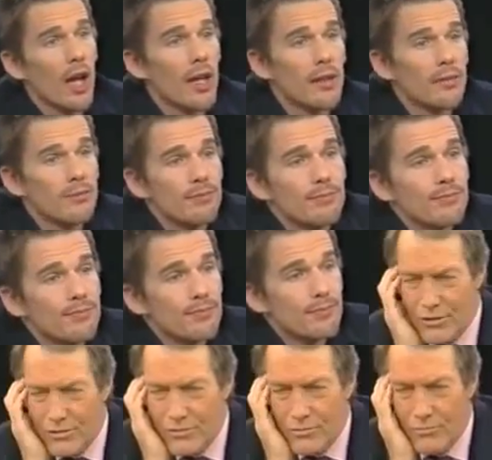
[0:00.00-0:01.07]
So that it has a
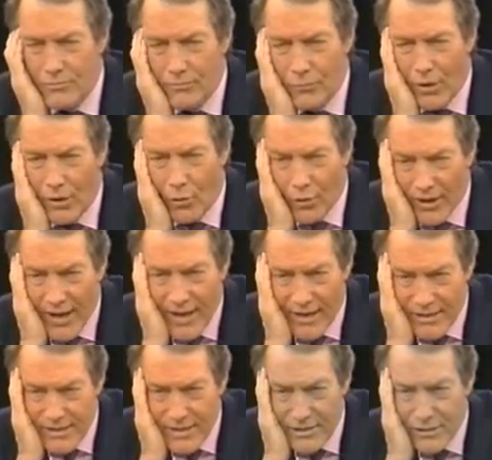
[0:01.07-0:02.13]
certain,
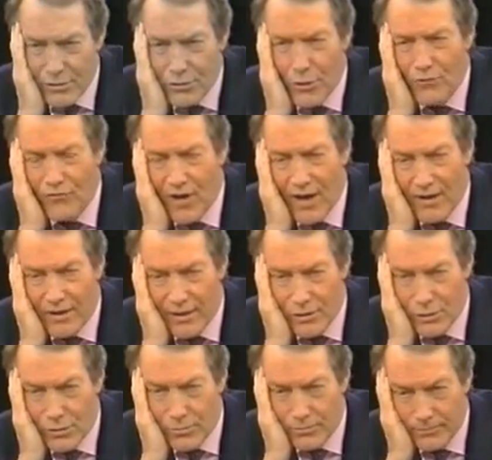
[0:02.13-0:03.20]
organic sense, so you find
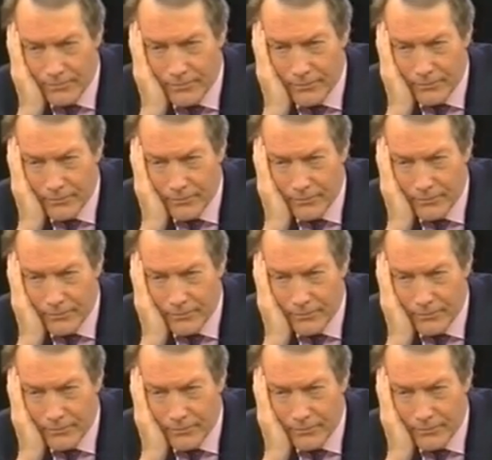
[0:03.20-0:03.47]
it as you...